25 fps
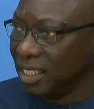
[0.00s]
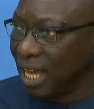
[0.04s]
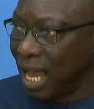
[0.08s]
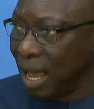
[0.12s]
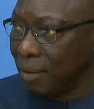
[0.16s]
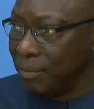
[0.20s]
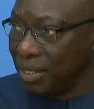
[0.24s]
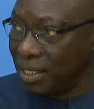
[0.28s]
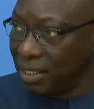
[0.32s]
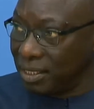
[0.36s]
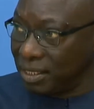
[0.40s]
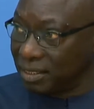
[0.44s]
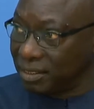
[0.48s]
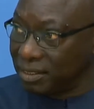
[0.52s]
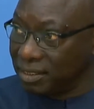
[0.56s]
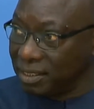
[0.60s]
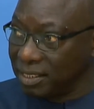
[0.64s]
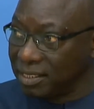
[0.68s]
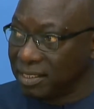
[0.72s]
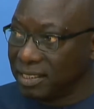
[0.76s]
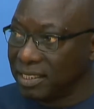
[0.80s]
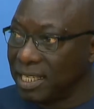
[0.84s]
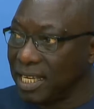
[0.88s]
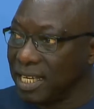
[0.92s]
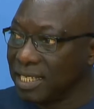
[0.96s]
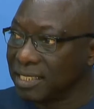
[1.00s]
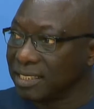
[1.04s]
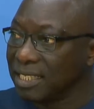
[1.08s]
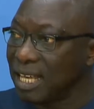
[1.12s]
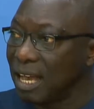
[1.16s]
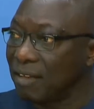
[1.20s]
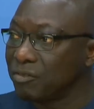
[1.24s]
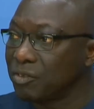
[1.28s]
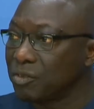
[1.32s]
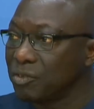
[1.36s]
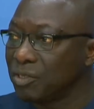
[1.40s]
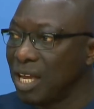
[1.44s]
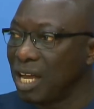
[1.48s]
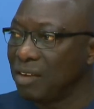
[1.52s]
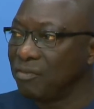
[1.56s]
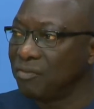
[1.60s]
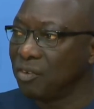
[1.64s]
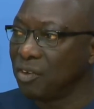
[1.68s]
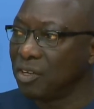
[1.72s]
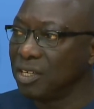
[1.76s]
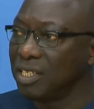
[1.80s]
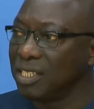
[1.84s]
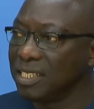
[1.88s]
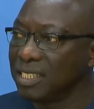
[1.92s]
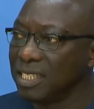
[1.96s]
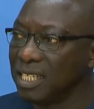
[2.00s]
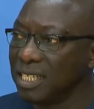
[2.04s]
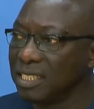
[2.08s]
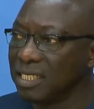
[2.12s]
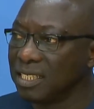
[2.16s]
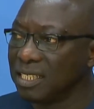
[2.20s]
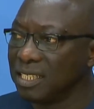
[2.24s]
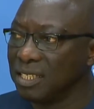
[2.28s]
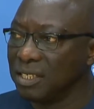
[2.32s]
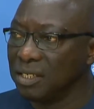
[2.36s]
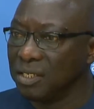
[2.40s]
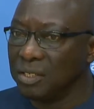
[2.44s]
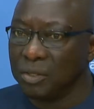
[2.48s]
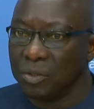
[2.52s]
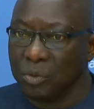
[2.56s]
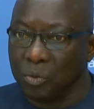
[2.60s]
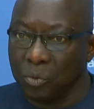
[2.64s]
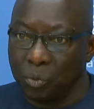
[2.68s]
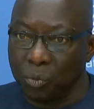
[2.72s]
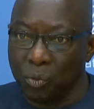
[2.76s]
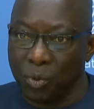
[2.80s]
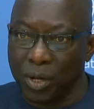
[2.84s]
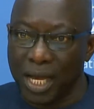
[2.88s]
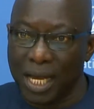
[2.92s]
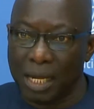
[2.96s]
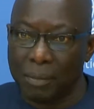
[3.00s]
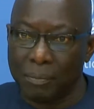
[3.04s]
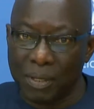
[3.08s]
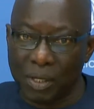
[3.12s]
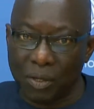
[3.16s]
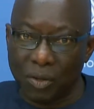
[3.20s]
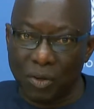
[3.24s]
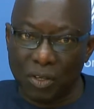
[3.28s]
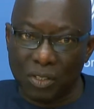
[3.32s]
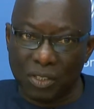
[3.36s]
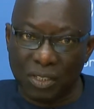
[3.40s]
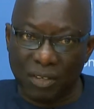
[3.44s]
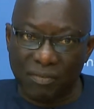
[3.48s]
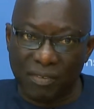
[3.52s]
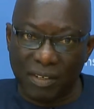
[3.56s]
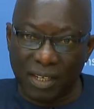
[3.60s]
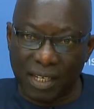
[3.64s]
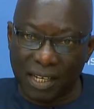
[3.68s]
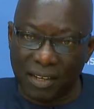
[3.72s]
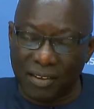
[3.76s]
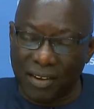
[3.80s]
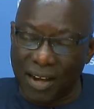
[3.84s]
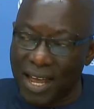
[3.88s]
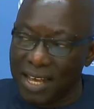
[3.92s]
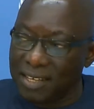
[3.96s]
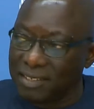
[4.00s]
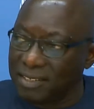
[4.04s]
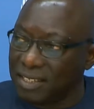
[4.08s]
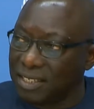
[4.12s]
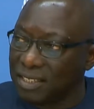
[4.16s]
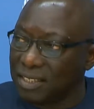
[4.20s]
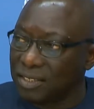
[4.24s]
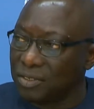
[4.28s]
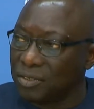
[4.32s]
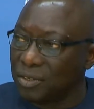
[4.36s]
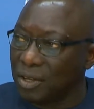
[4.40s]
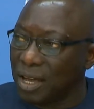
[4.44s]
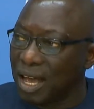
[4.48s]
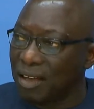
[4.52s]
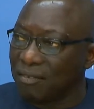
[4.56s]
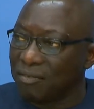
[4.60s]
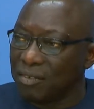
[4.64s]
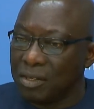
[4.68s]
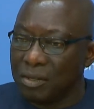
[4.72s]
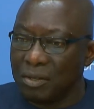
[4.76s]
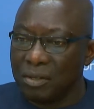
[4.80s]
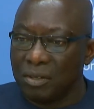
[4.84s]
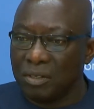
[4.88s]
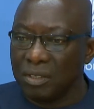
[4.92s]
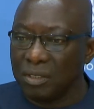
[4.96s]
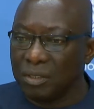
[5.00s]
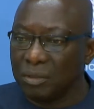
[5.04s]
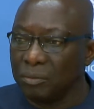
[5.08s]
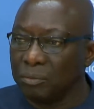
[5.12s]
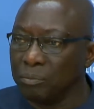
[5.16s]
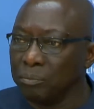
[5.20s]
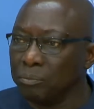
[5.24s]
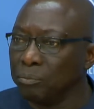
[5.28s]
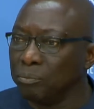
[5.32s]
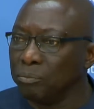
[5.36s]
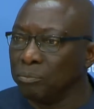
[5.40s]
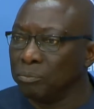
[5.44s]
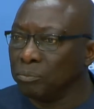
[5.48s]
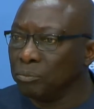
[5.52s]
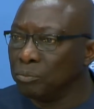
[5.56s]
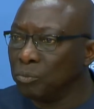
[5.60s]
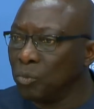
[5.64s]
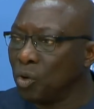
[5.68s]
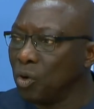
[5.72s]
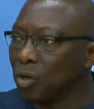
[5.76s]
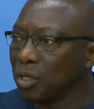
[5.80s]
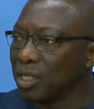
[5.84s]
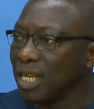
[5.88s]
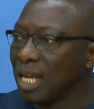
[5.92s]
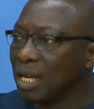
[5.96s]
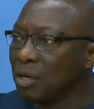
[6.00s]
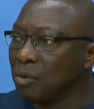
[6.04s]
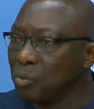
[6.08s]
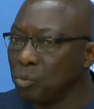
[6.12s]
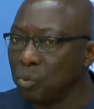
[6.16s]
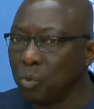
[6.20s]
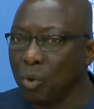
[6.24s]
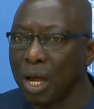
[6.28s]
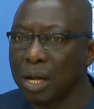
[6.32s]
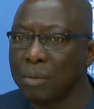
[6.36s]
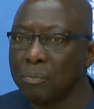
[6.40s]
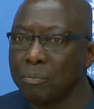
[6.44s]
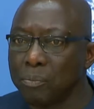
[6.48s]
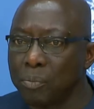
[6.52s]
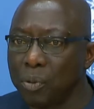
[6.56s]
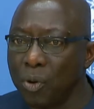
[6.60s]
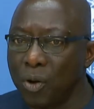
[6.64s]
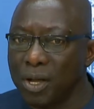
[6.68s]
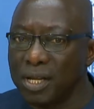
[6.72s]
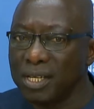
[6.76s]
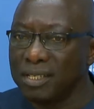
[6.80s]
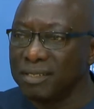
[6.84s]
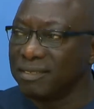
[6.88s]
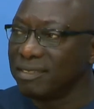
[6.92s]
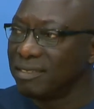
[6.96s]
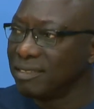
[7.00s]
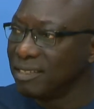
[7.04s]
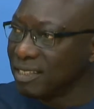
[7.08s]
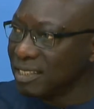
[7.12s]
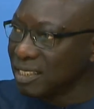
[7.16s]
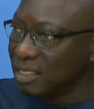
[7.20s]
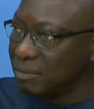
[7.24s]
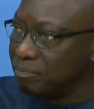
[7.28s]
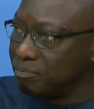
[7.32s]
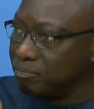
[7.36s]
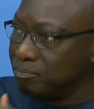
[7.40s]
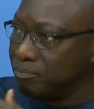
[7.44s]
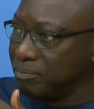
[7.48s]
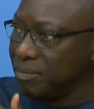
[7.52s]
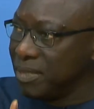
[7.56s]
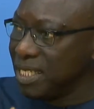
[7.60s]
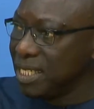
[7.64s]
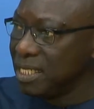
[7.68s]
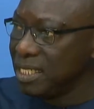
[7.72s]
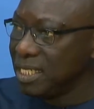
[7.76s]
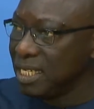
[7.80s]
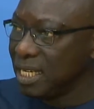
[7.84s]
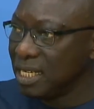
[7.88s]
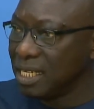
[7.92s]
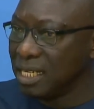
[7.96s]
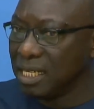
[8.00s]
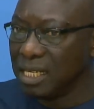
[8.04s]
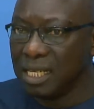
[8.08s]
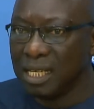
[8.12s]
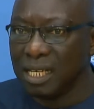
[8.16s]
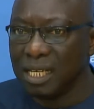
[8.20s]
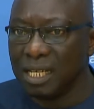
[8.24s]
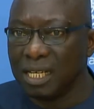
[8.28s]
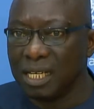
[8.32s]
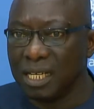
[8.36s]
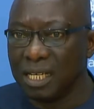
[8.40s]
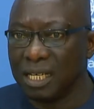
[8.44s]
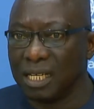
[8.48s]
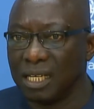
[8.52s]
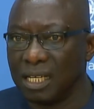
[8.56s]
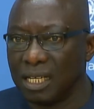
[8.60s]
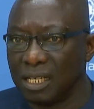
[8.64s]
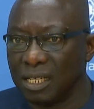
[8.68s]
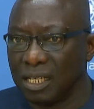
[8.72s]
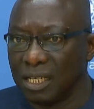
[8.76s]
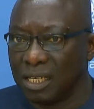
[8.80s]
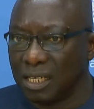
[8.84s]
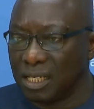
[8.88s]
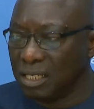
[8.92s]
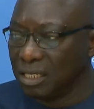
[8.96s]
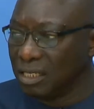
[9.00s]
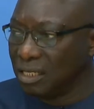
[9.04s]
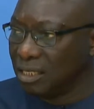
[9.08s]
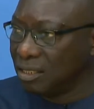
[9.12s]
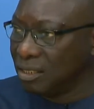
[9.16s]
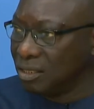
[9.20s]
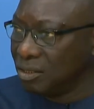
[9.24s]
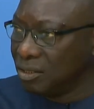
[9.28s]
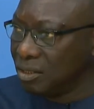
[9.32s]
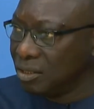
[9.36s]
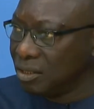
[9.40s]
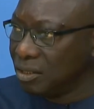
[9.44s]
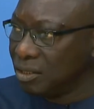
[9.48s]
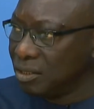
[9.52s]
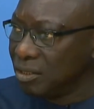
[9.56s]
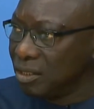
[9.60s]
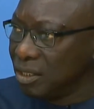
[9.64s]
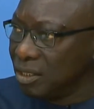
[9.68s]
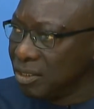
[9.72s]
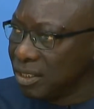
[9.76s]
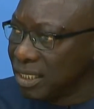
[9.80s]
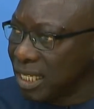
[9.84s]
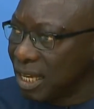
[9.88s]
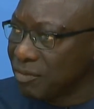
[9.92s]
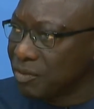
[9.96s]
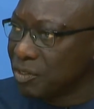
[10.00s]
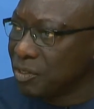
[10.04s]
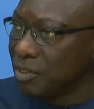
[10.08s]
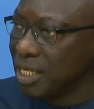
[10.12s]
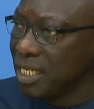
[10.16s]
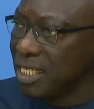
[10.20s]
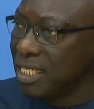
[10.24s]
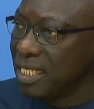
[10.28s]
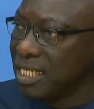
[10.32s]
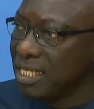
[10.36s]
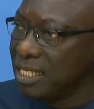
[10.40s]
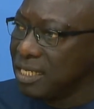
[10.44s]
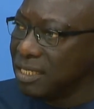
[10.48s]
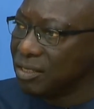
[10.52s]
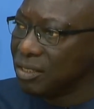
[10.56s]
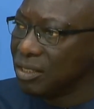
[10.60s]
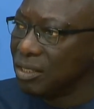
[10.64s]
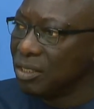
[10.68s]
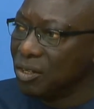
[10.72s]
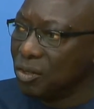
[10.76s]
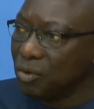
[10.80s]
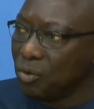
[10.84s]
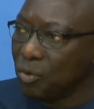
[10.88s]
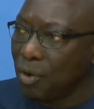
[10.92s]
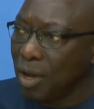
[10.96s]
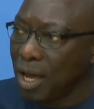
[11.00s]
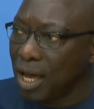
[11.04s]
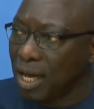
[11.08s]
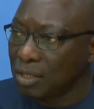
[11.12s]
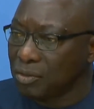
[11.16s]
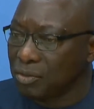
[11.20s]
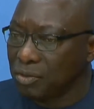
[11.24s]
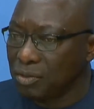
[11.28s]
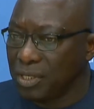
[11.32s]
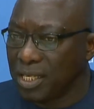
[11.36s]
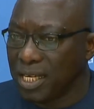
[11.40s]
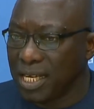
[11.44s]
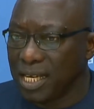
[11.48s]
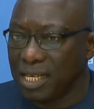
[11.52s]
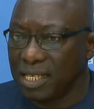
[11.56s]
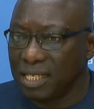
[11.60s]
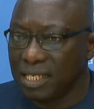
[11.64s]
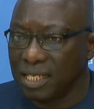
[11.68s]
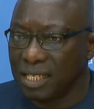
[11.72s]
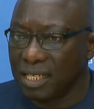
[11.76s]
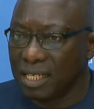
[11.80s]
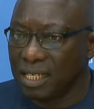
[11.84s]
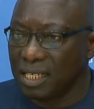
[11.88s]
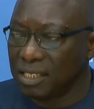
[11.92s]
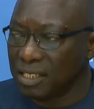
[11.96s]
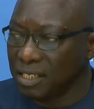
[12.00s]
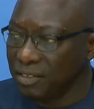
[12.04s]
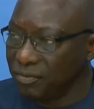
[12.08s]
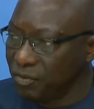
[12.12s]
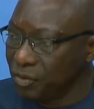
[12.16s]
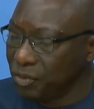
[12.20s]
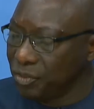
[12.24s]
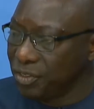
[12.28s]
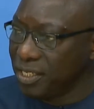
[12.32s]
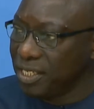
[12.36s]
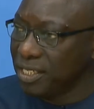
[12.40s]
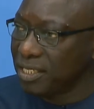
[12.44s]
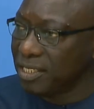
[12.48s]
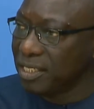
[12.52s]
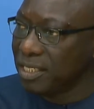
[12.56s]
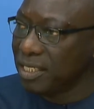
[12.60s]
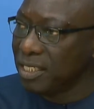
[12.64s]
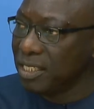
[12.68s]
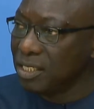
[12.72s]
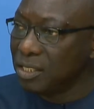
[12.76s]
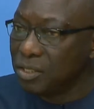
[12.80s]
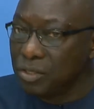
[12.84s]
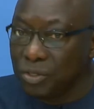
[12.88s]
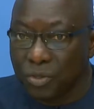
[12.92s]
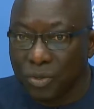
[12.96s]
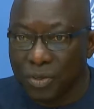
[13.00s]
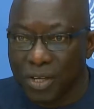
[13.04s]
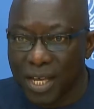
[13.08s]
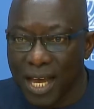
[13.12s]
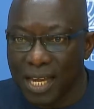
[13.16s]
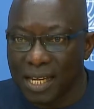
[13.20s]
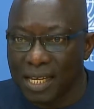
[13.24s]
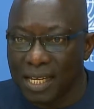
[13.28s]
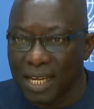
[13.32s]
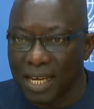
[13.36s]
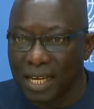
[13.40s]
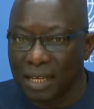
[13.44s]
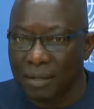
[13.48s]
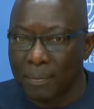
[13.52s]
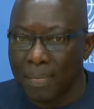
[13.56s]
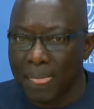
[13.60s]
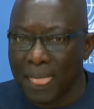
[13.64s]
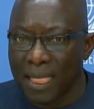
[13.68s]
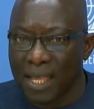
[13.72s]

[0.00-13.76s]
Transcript: I mean, it's, this takes South Sudan, for instance, where because of the crisis, you have more than 1.6 million uh, South Sudanese who are today uh, refugees in Uganda.